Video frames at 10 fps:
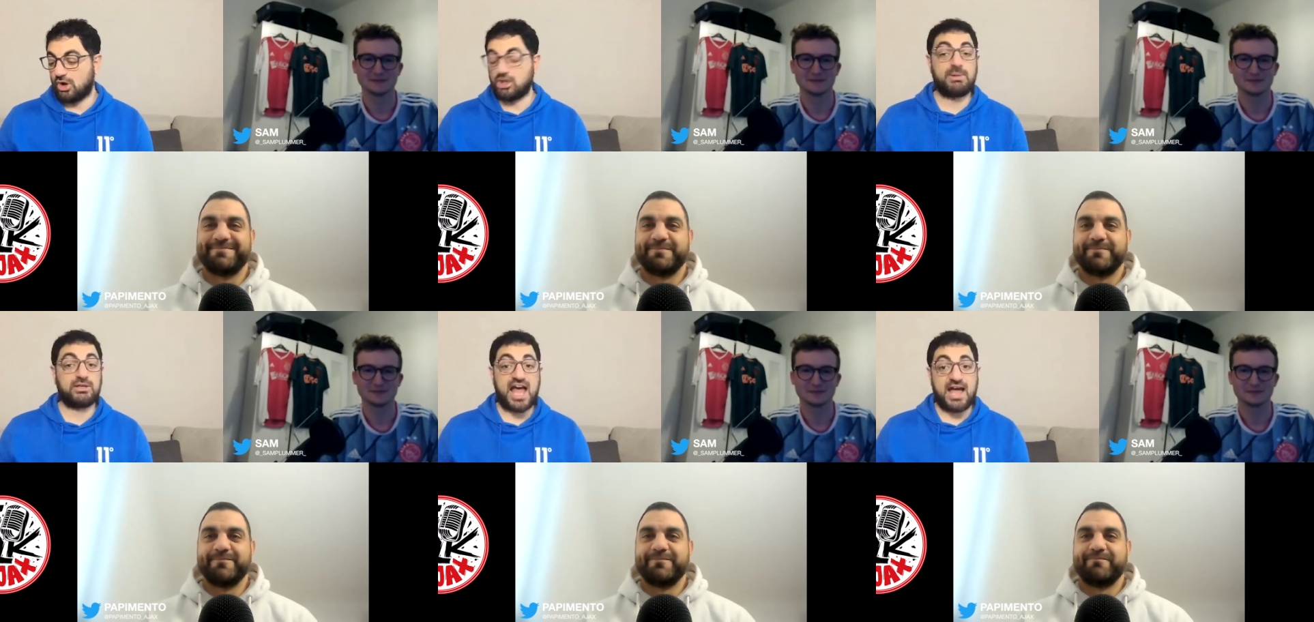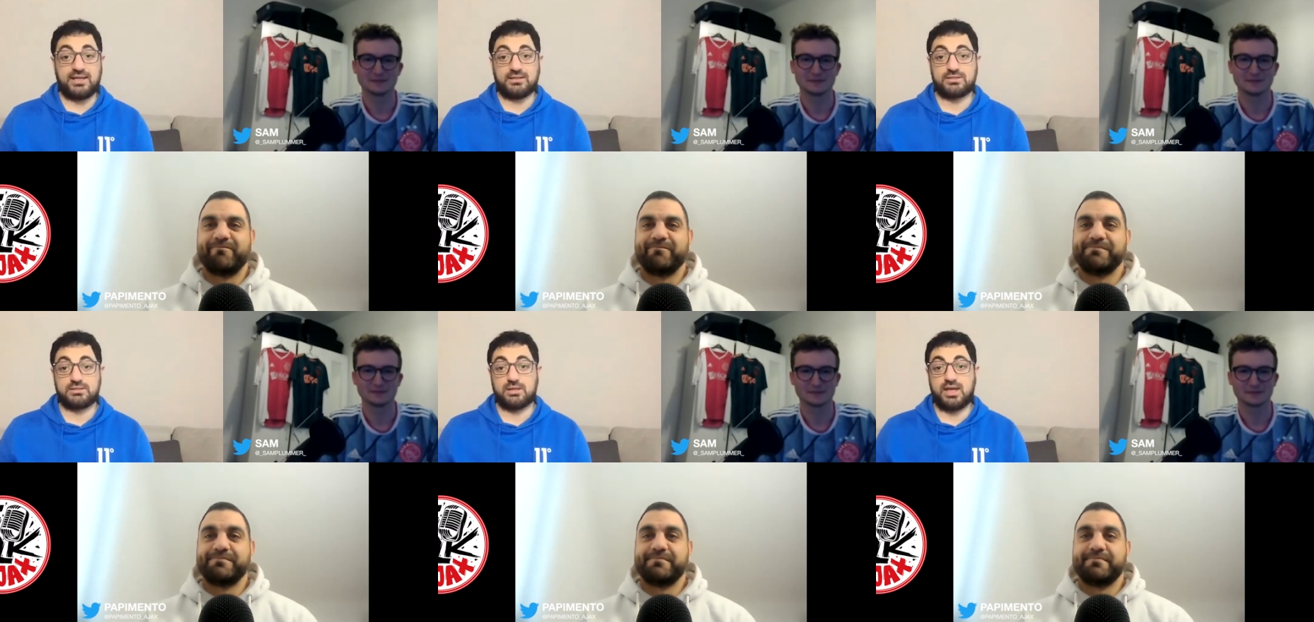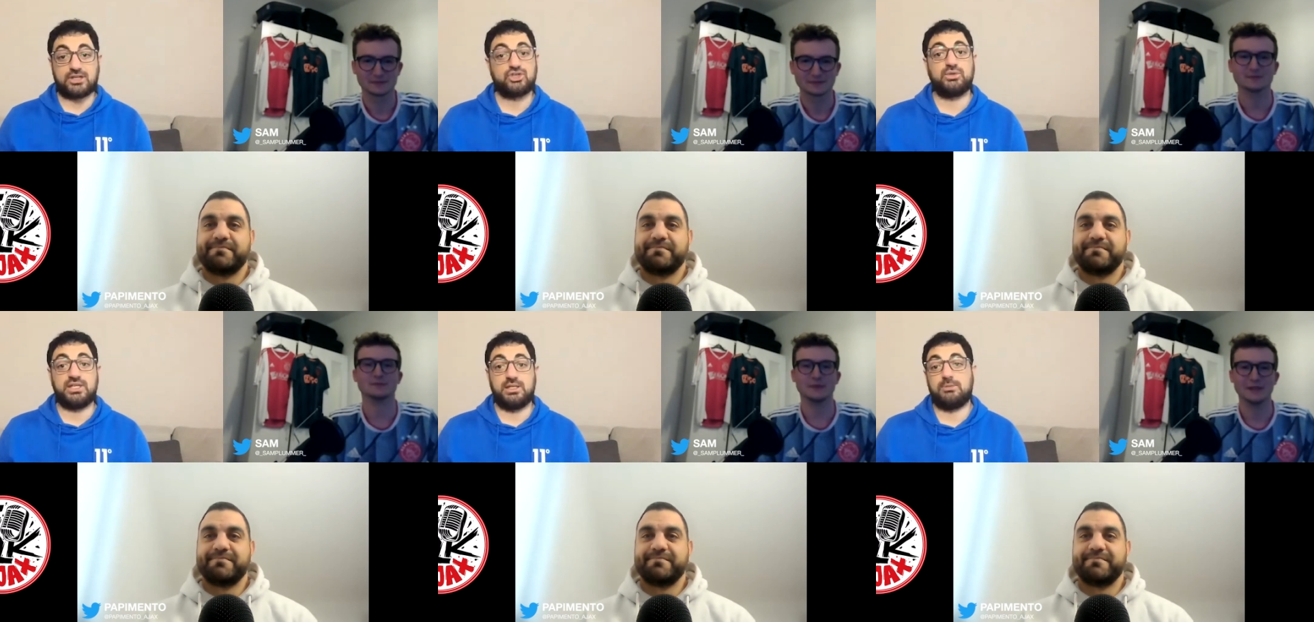Speaker 1: All About Ajax.
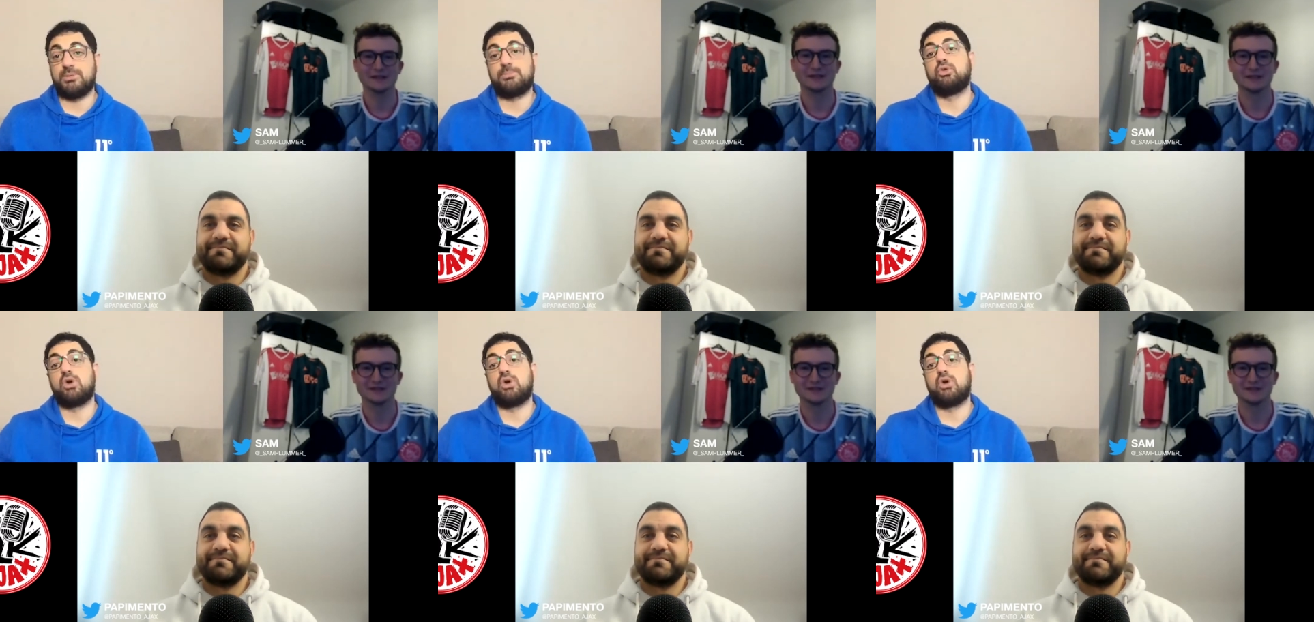Actually, people